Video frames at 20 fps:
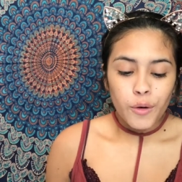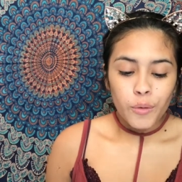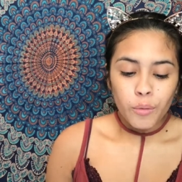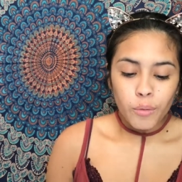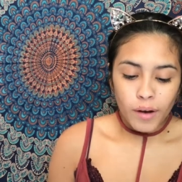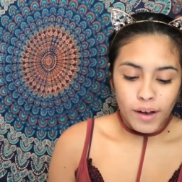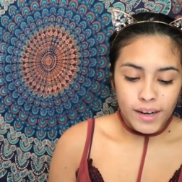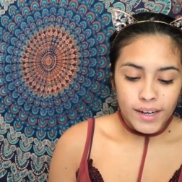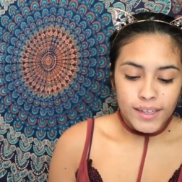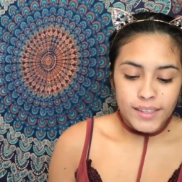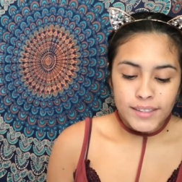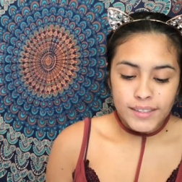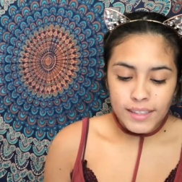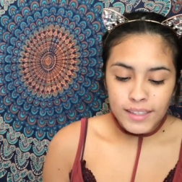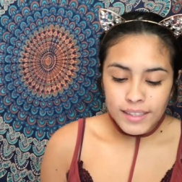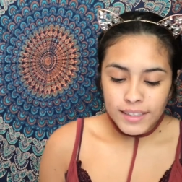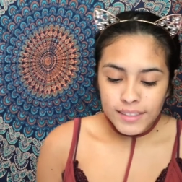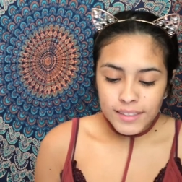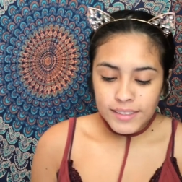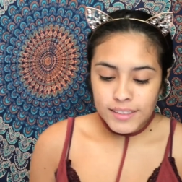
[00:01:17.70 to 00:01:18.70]
What it
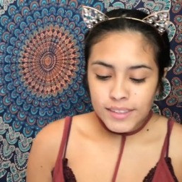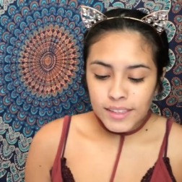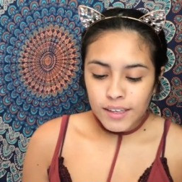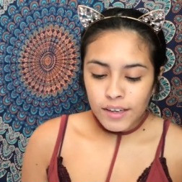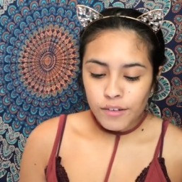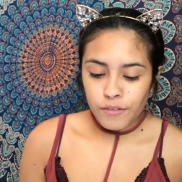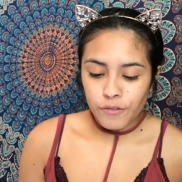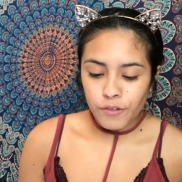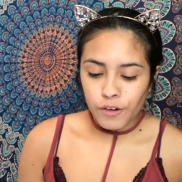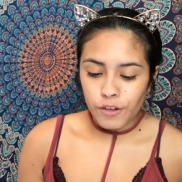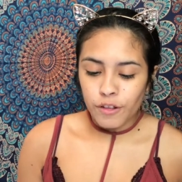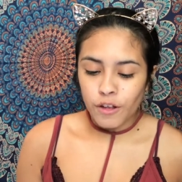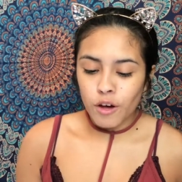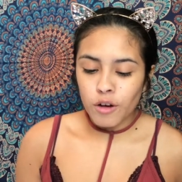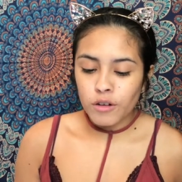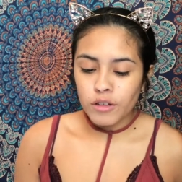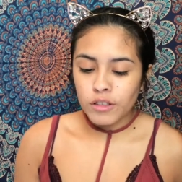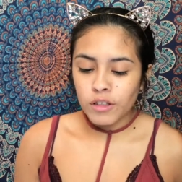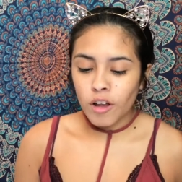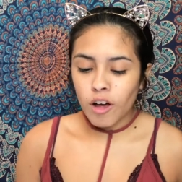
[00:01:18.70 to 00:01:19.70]
does, for
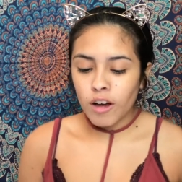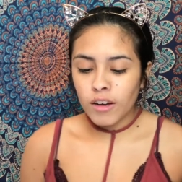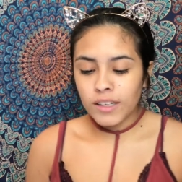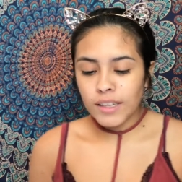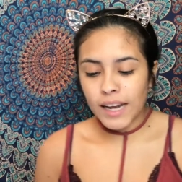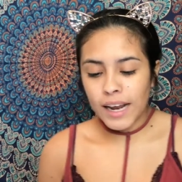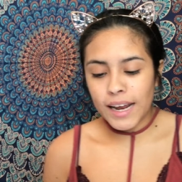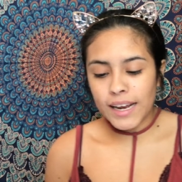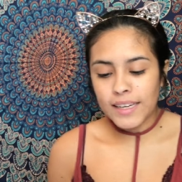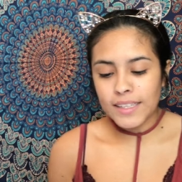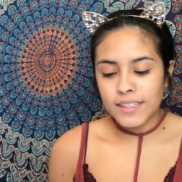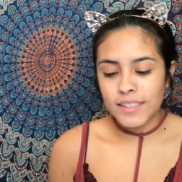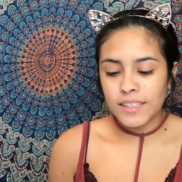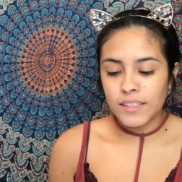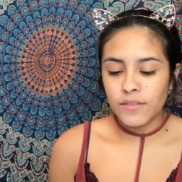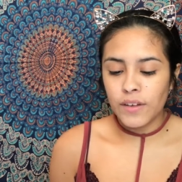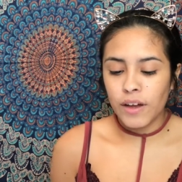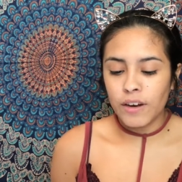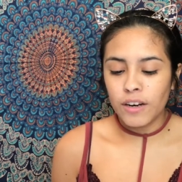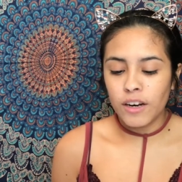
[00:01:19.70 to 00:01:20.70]
those long days,
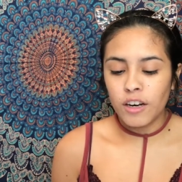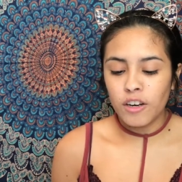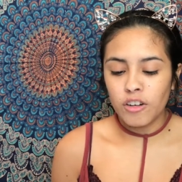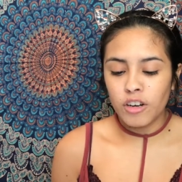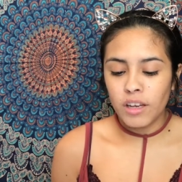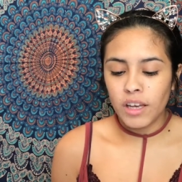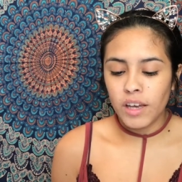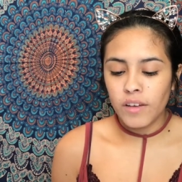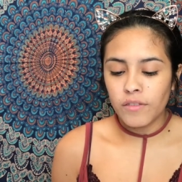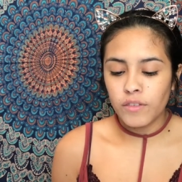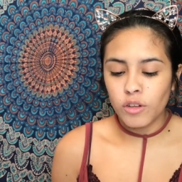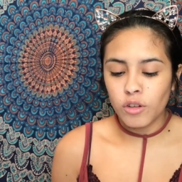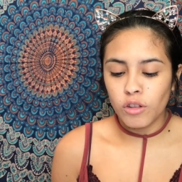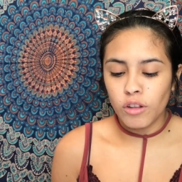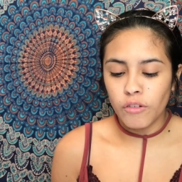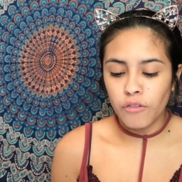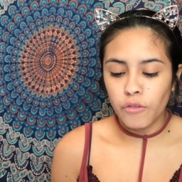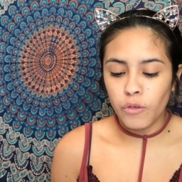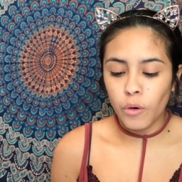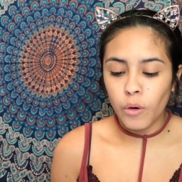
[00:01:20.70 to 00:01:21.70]
this foundation gives you
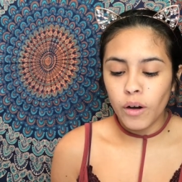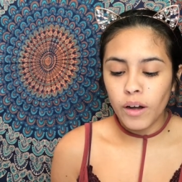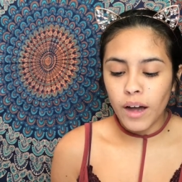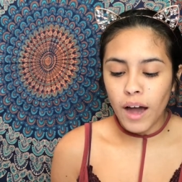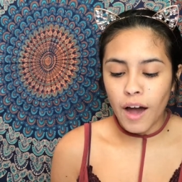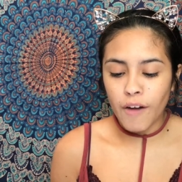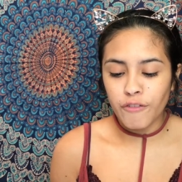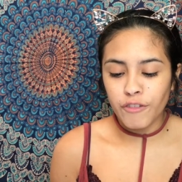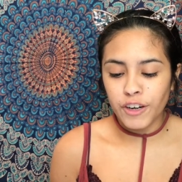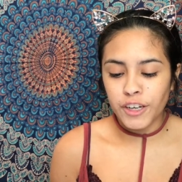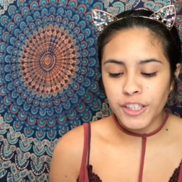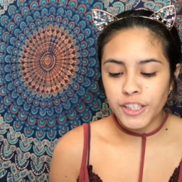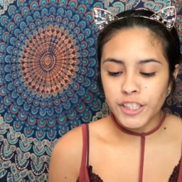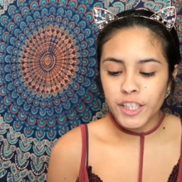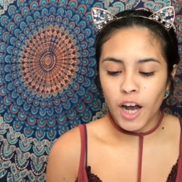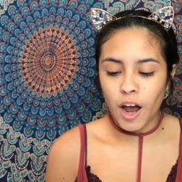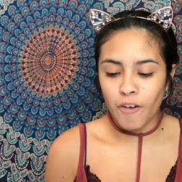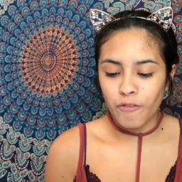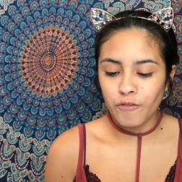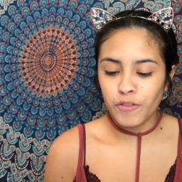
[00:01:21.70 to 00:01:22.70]
the full coverage,
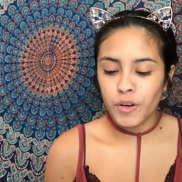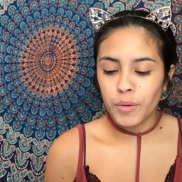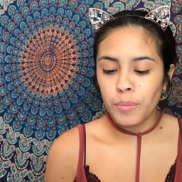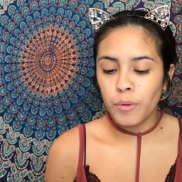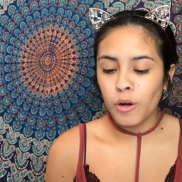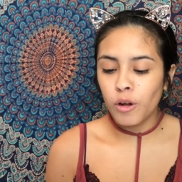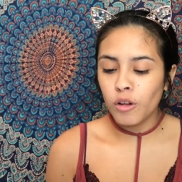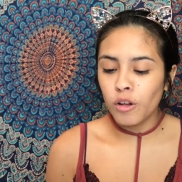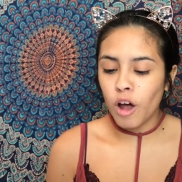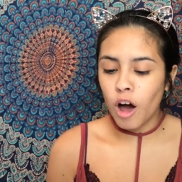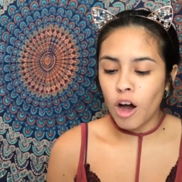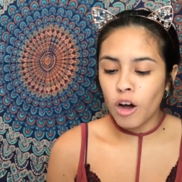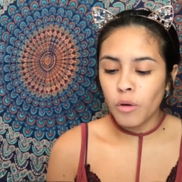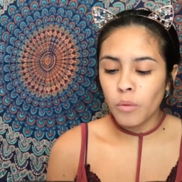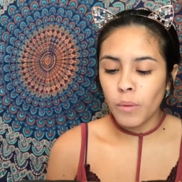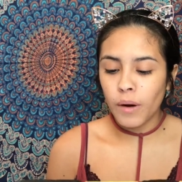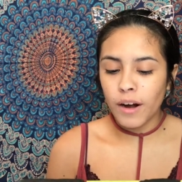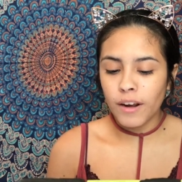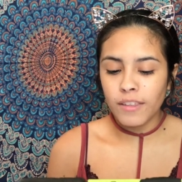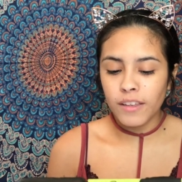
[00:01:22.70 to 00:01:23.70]
comfortable long
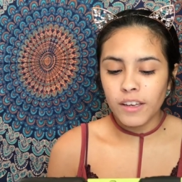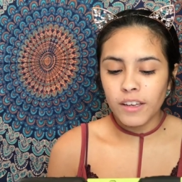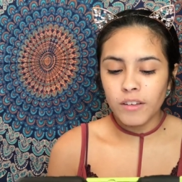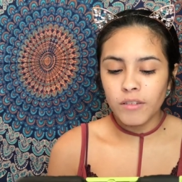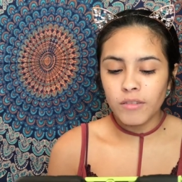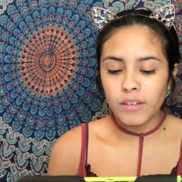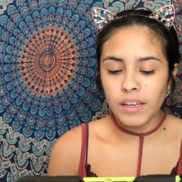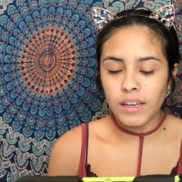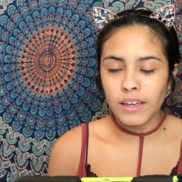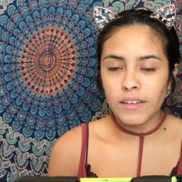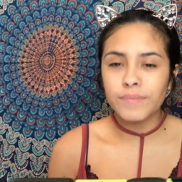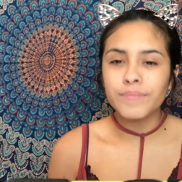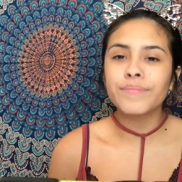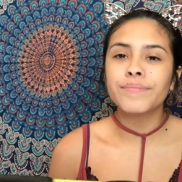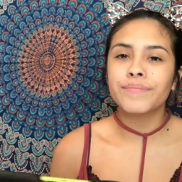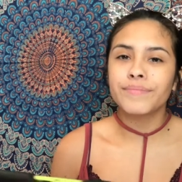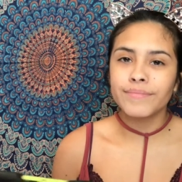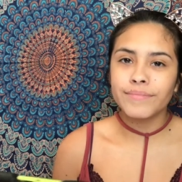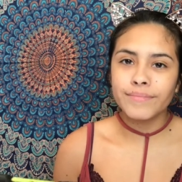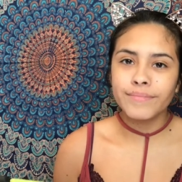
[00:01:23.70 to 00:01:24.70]
wear that you need.
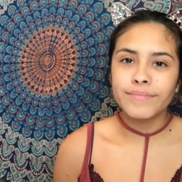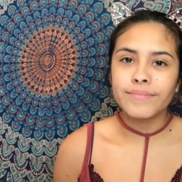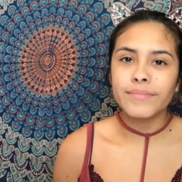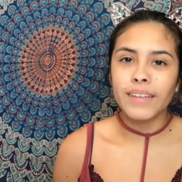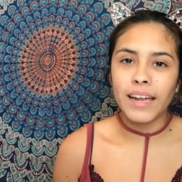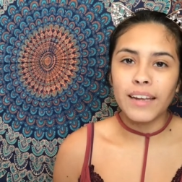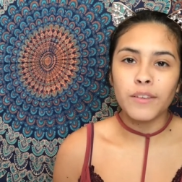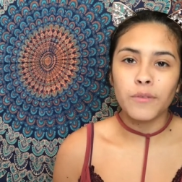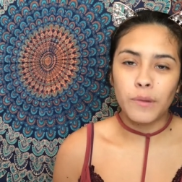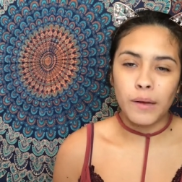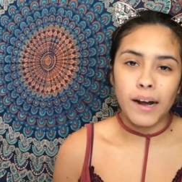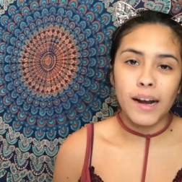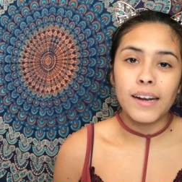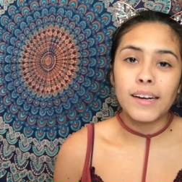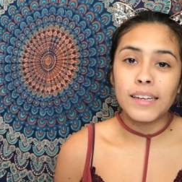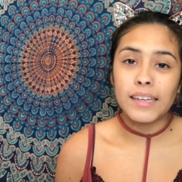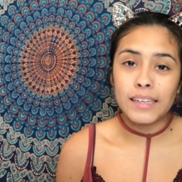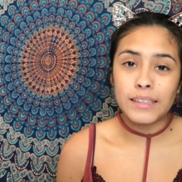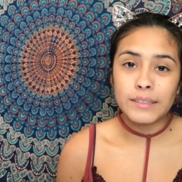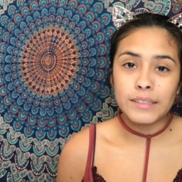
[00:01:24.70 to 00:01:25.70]
That's what I
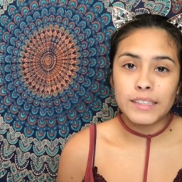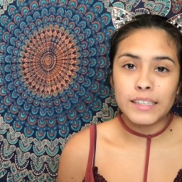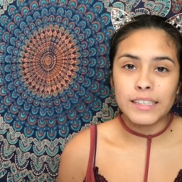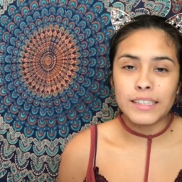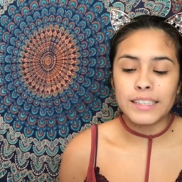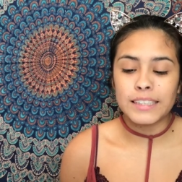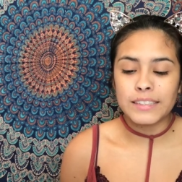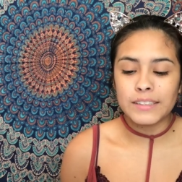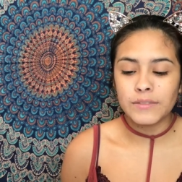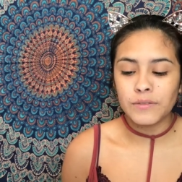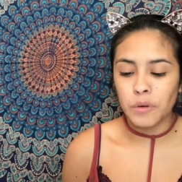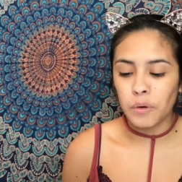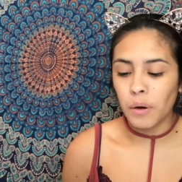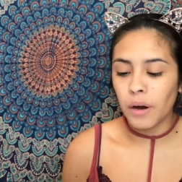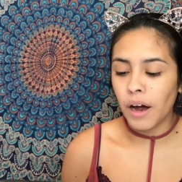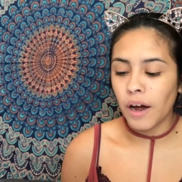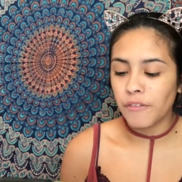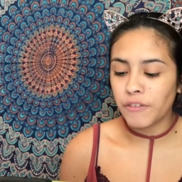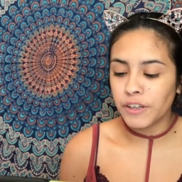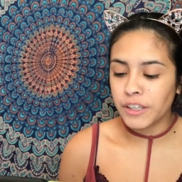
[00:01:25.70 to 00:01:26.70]
need because full
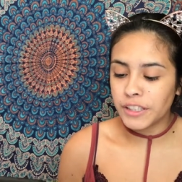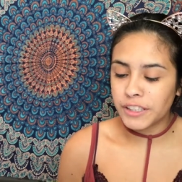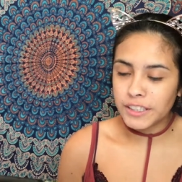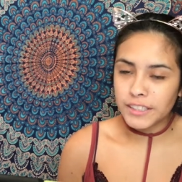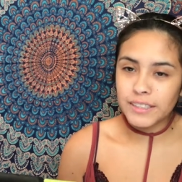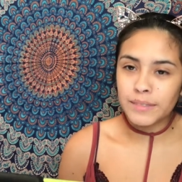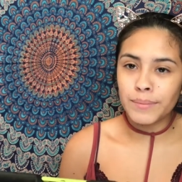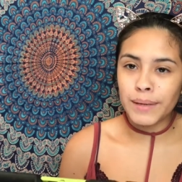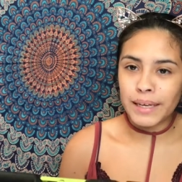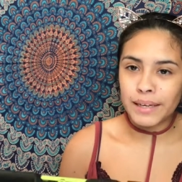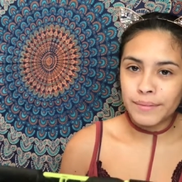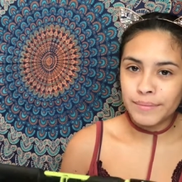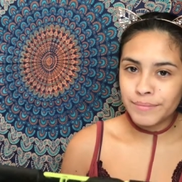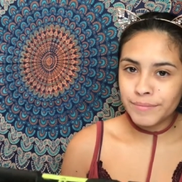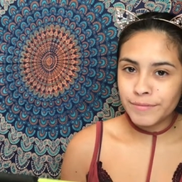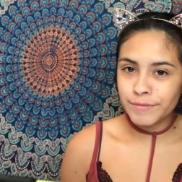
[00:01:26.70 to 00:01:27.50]
coverage is me